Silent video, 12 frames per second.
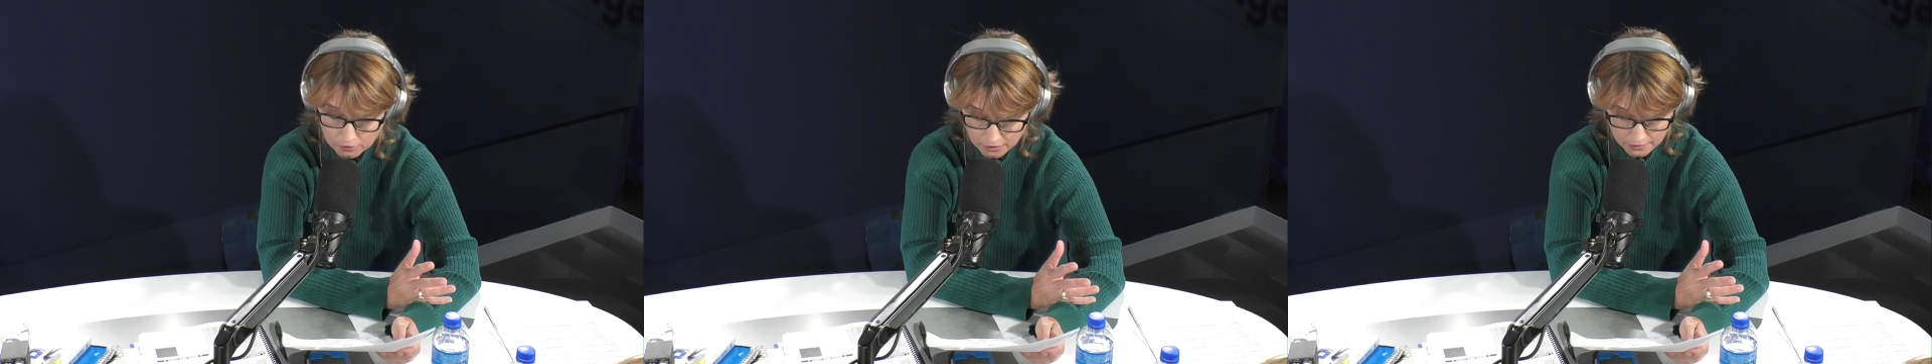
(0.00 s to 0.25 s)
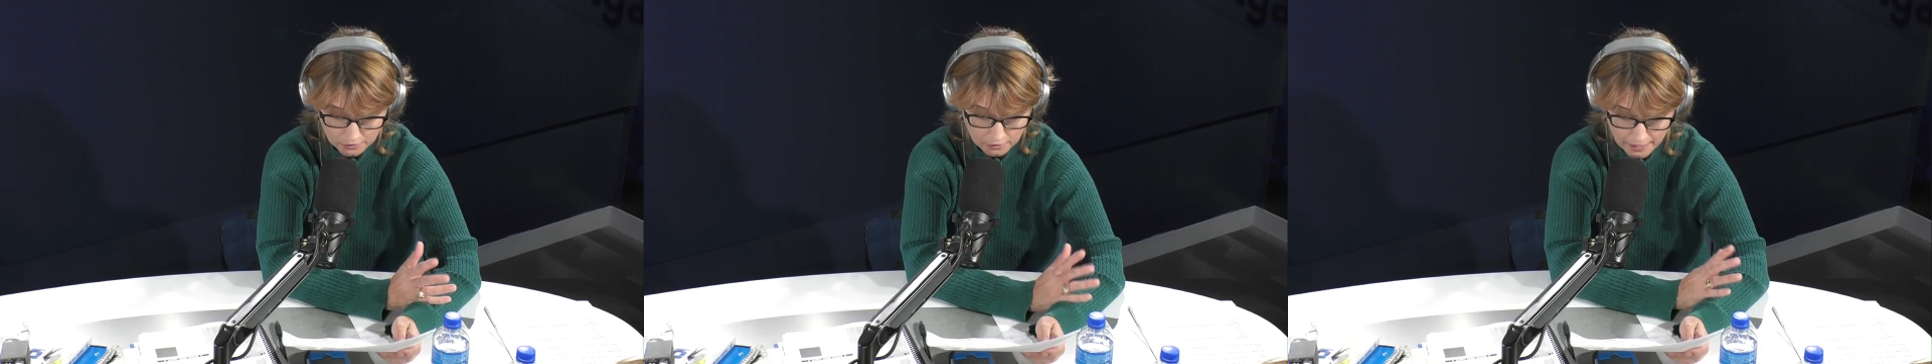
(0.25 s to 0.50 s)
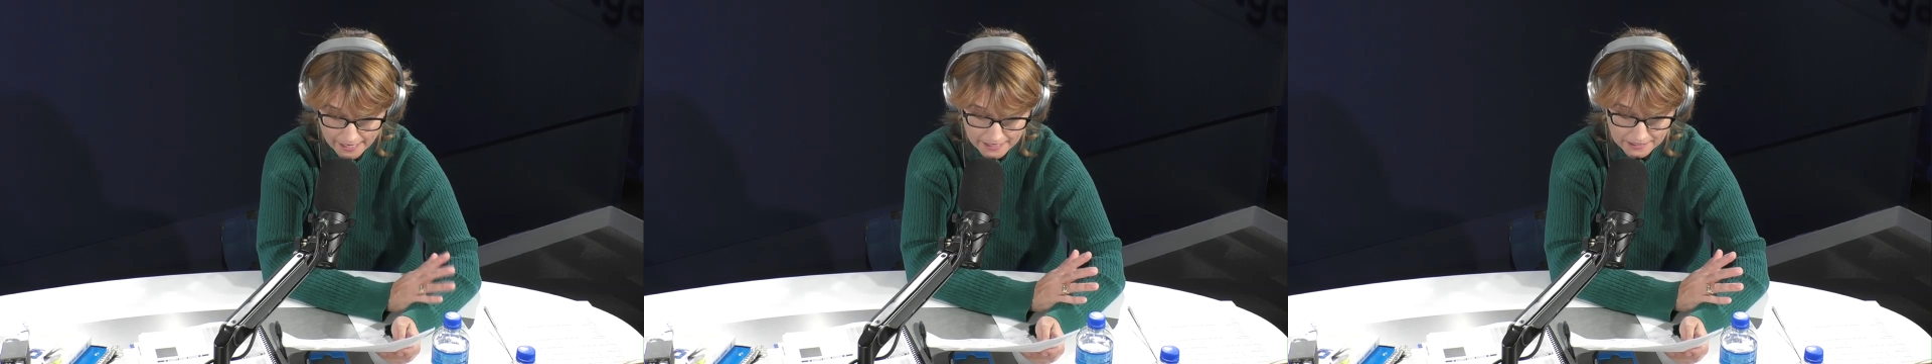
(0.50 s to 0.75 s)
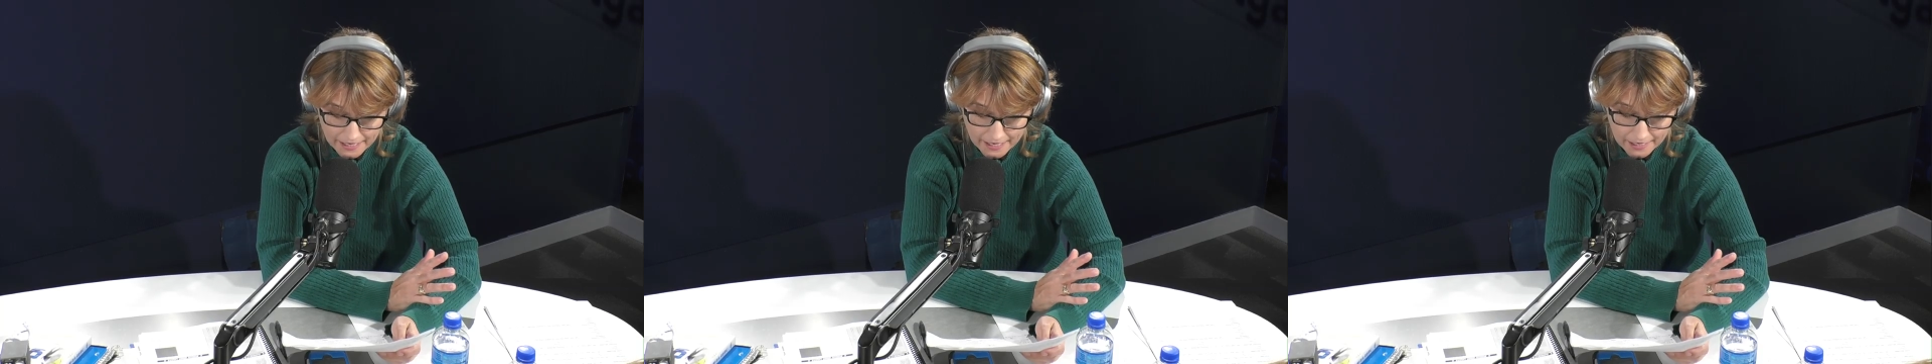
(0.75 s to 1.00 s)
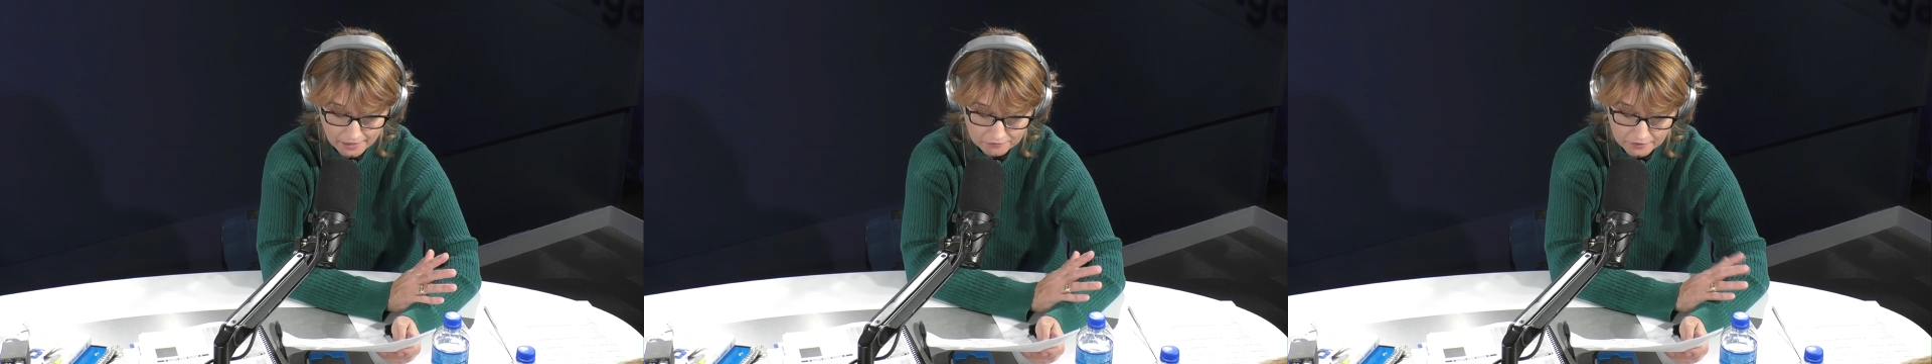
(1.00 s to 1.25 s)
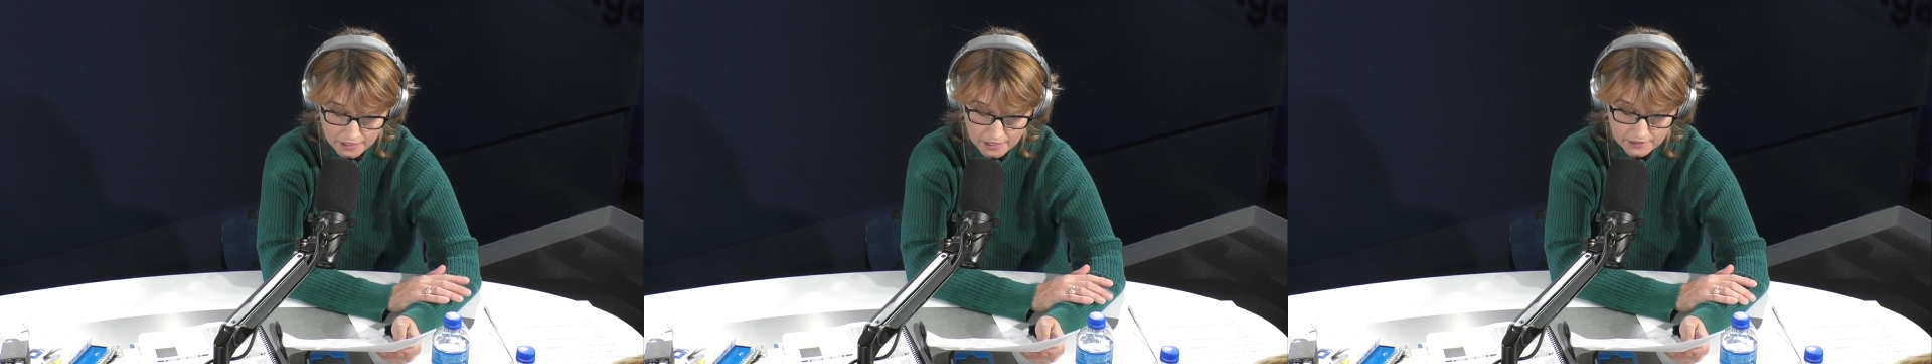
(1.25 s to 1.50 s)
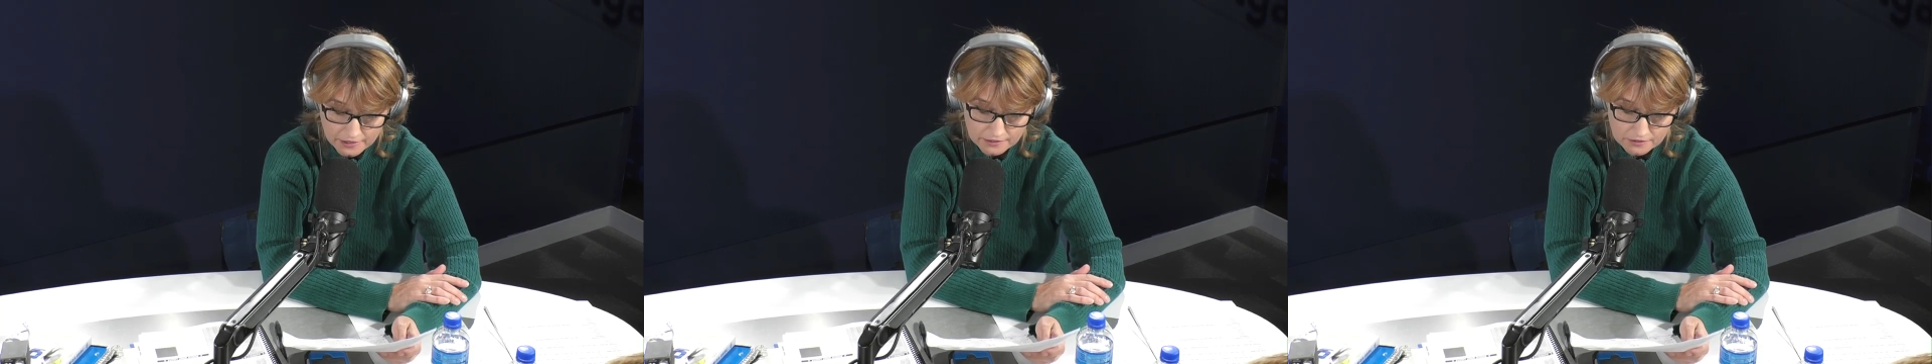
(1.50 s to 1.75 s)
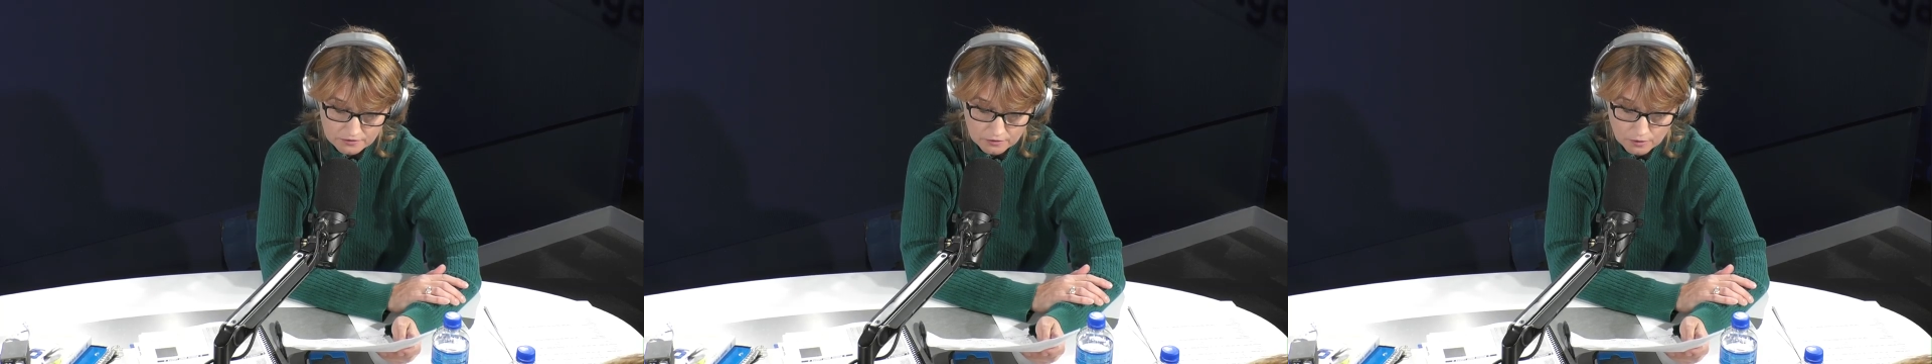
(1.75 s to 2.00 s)
Hunter, eight and a half.
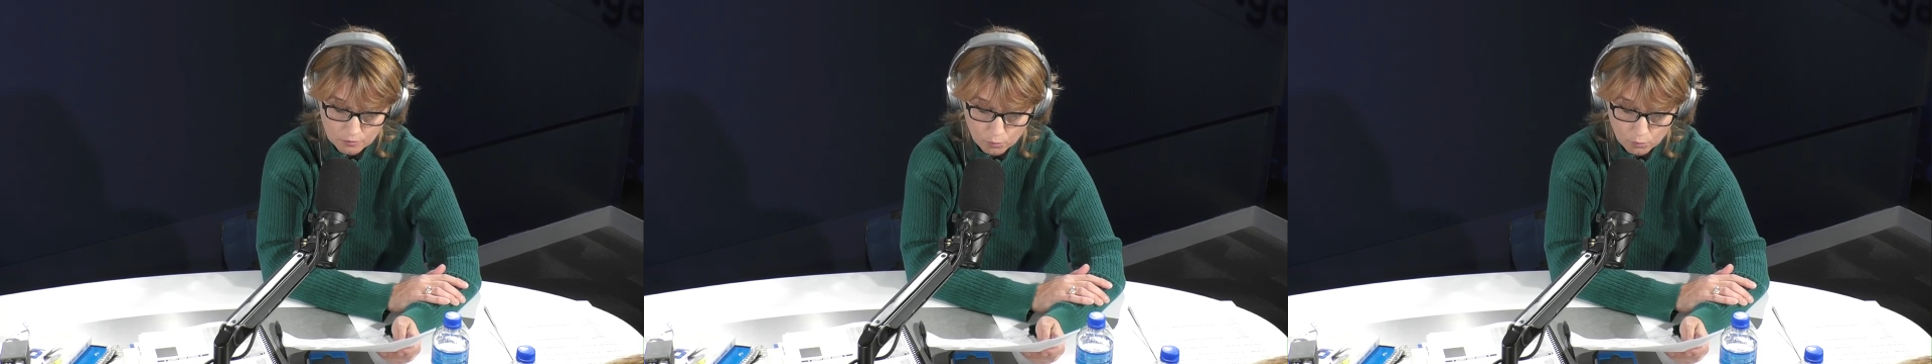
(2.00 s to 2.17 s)
That's uh,